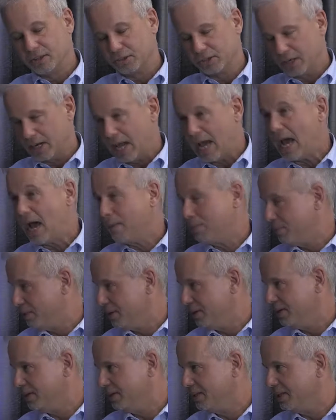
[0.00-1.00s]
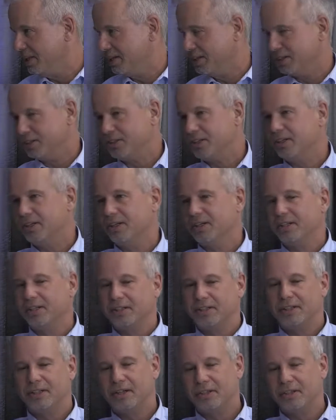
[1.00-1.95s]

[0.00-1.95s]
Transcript: there's an app that a, uh,